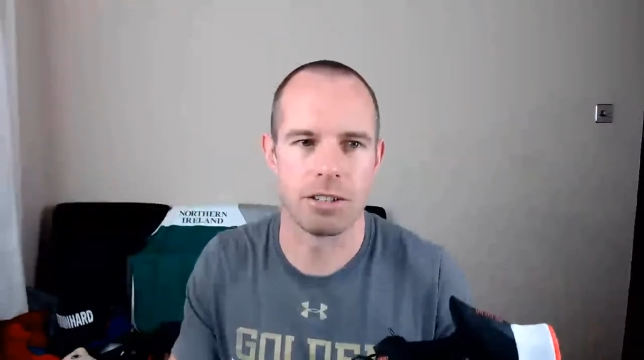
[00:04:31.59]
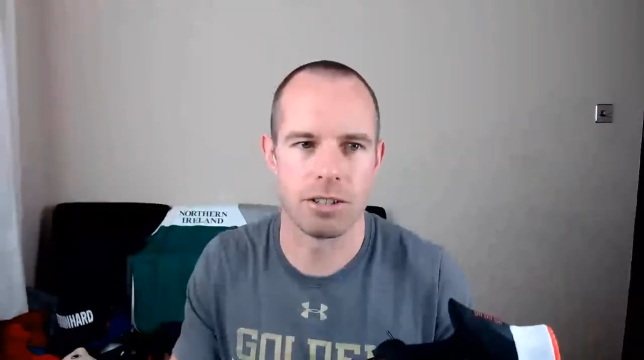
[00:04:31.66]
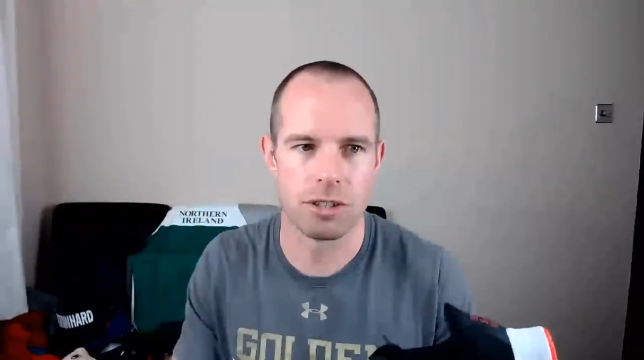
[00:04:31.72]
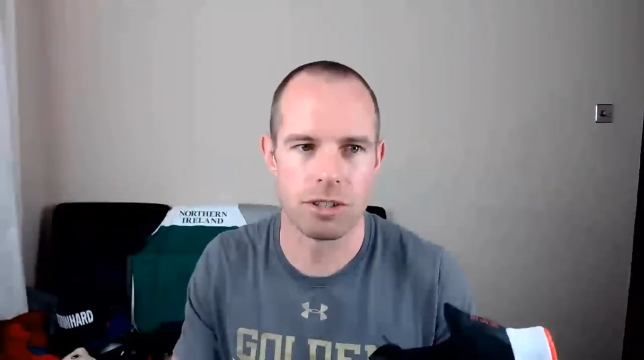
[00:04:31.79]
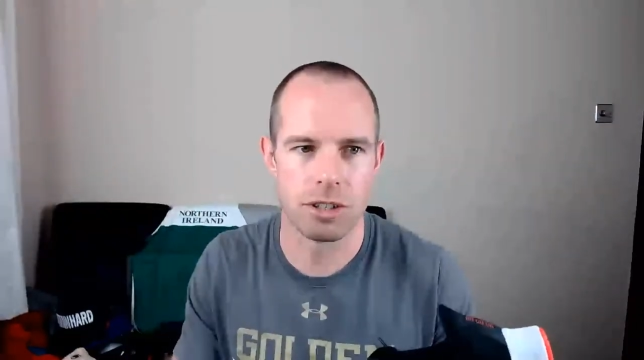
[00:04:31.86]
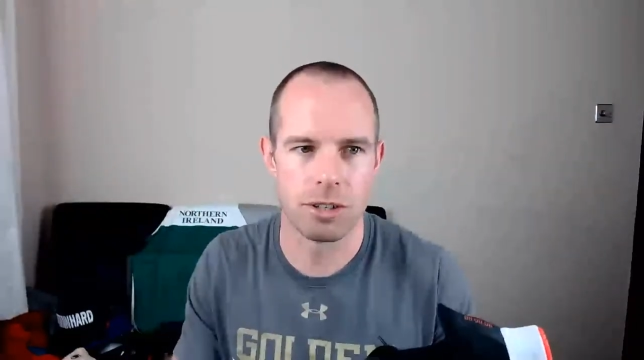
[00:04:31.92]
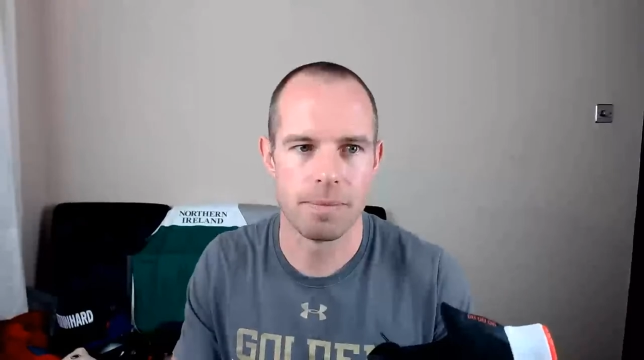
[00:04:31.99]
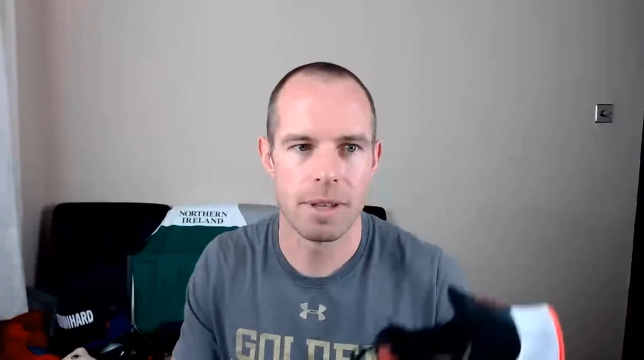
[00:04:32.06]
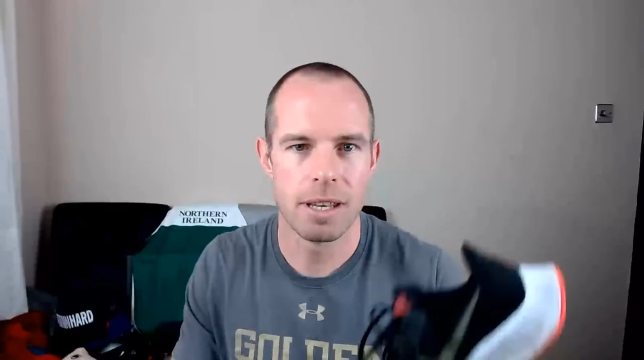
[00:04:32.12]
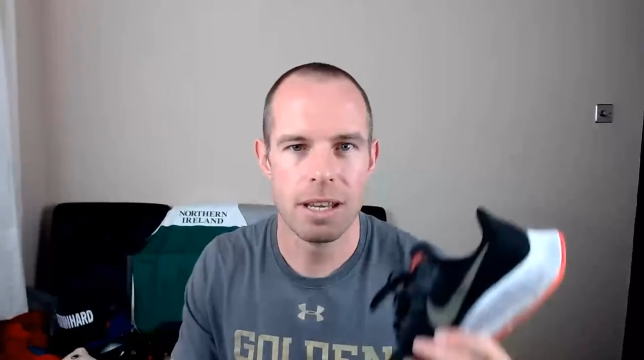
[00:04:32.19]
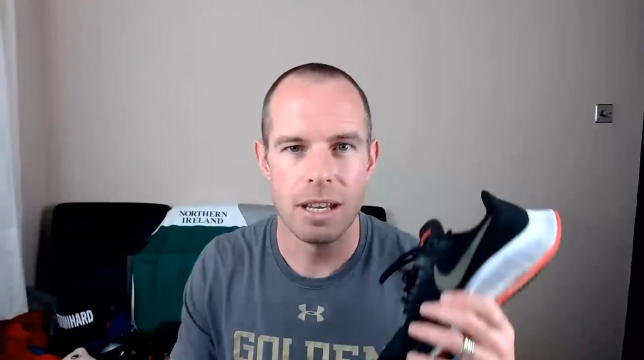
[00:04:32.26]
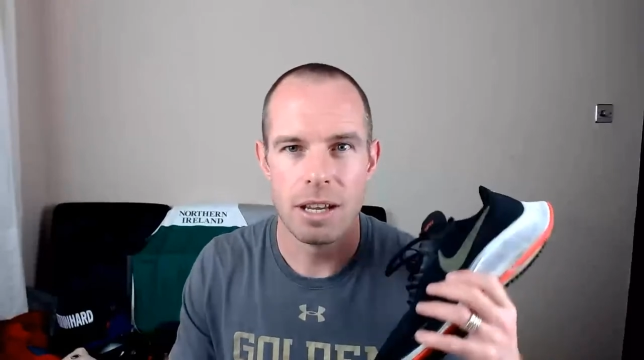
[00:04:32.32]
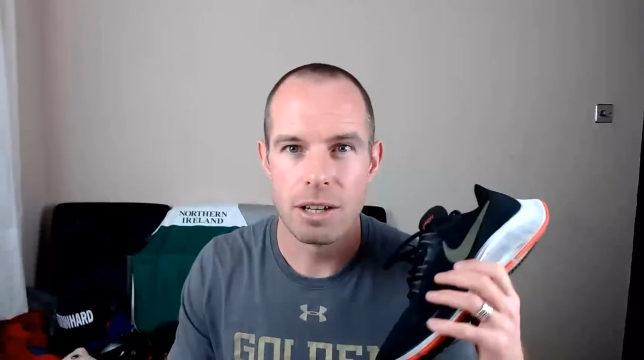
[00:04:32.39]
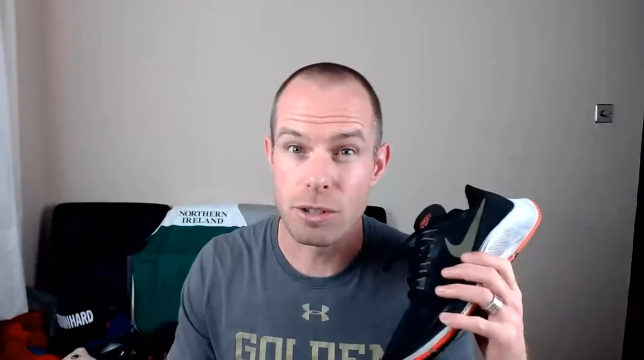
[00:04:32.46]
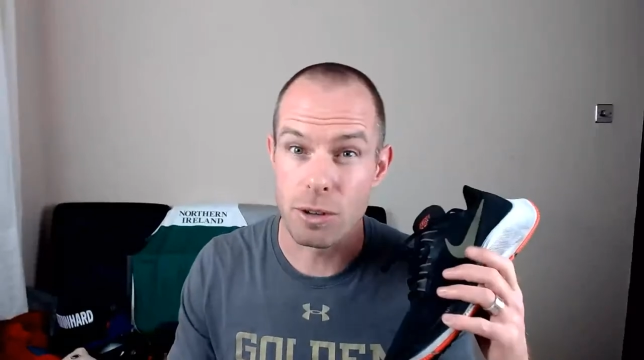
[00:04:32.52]
to.
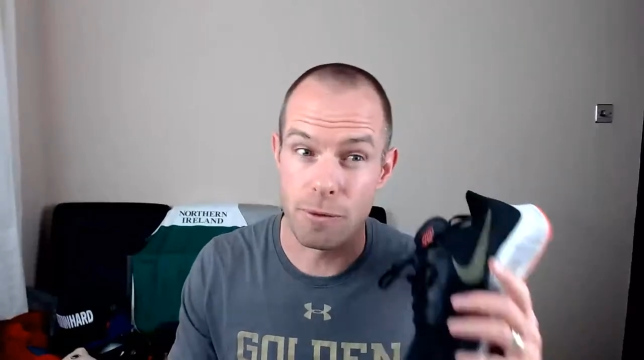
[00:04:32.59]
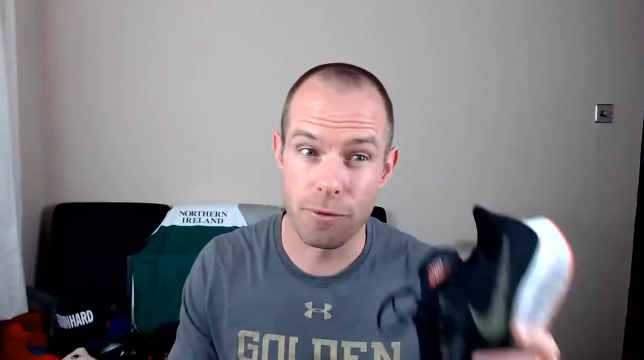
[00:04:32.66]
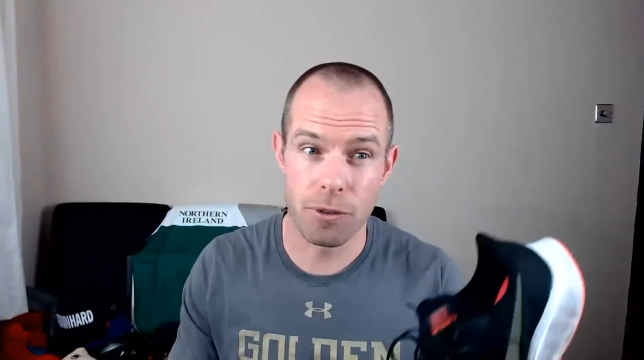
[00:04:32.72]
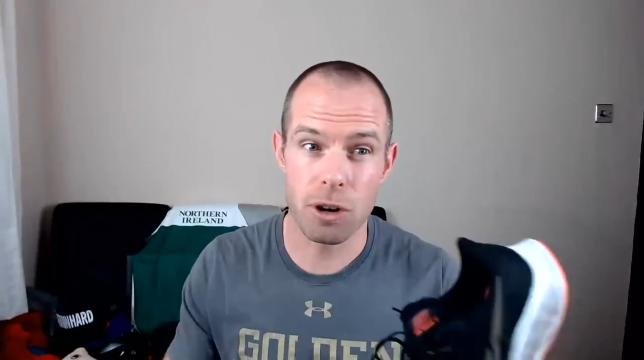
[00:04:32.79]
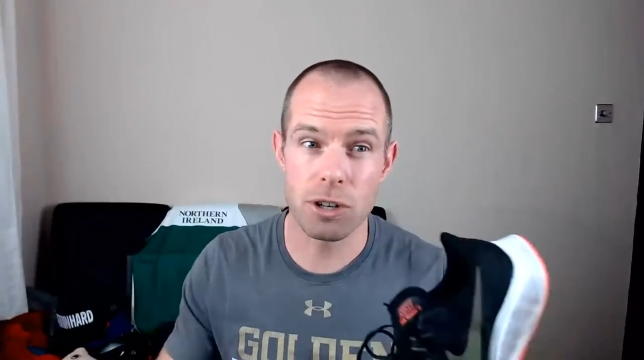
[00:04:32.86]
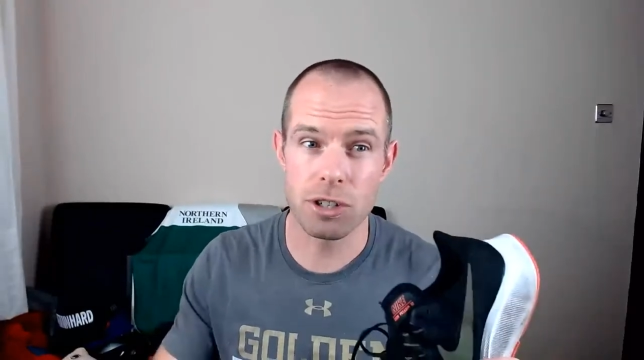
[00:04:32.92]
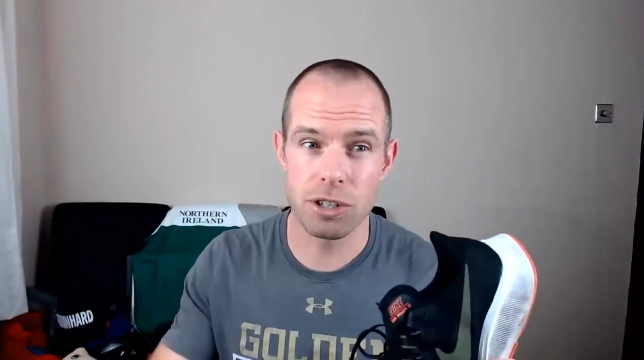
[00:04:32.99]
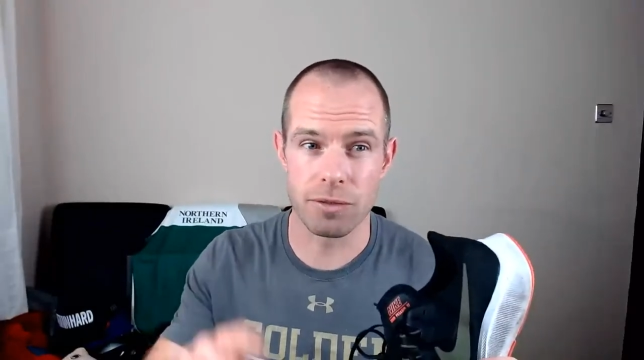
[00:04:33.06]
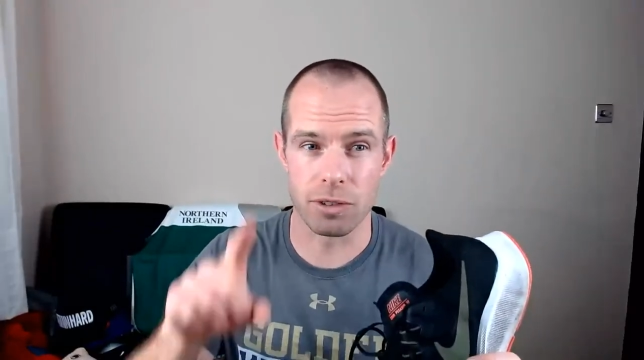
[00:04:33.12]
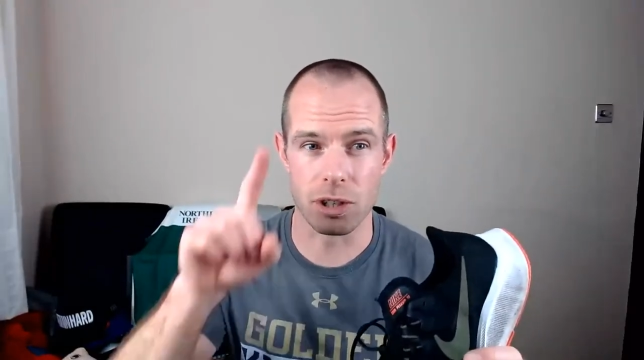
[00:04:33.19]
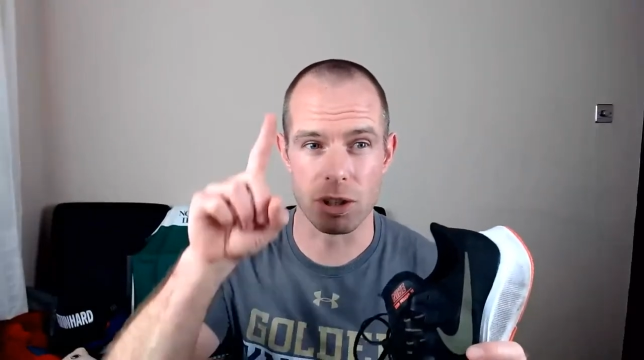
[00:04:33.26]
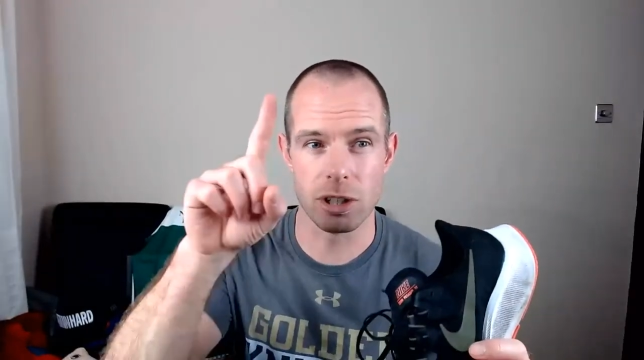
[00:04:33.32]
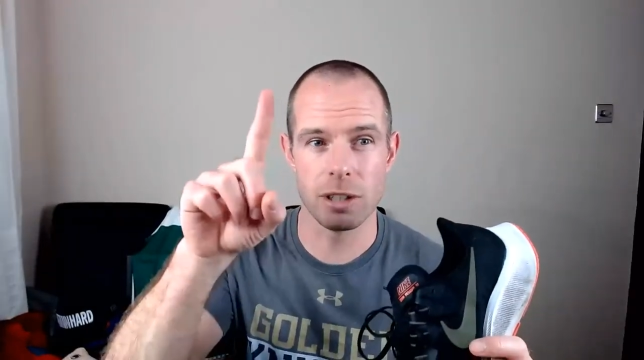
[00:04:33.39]
So first of all,